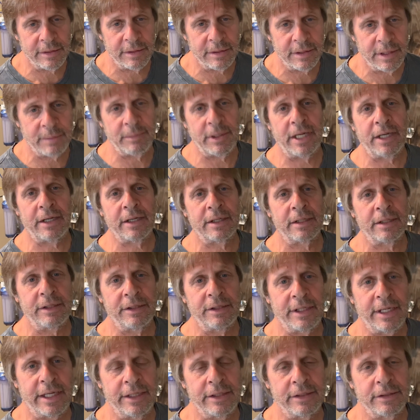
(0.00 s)
and I'm not going to
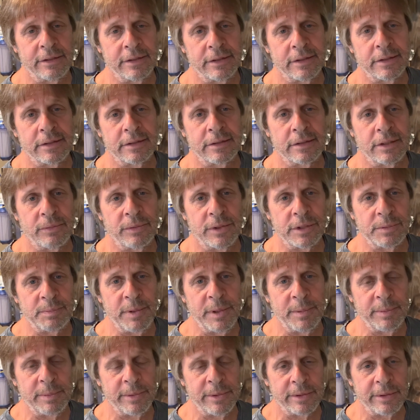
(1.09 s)
lie to you, because otherwise
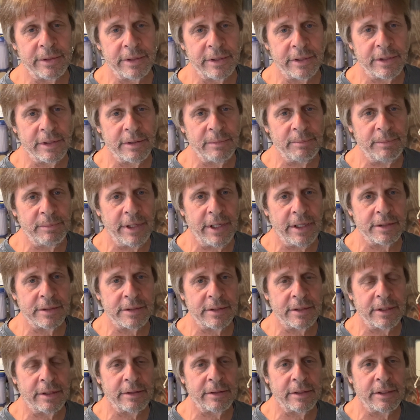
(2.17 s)
people are going to come back and
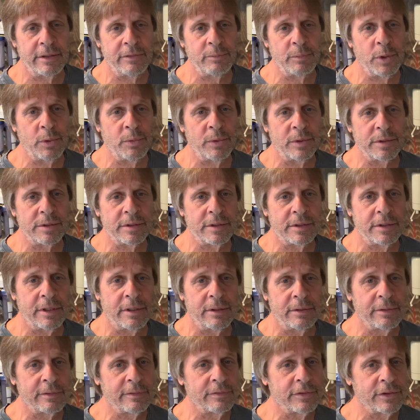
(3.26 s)
start giving me 1-star
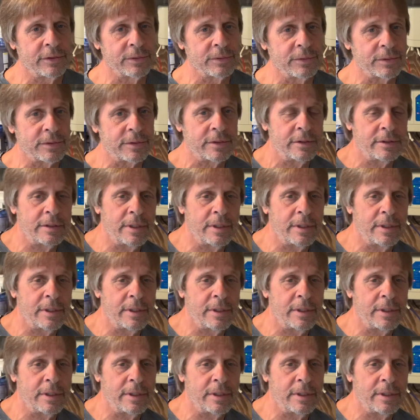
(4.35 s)
reviews.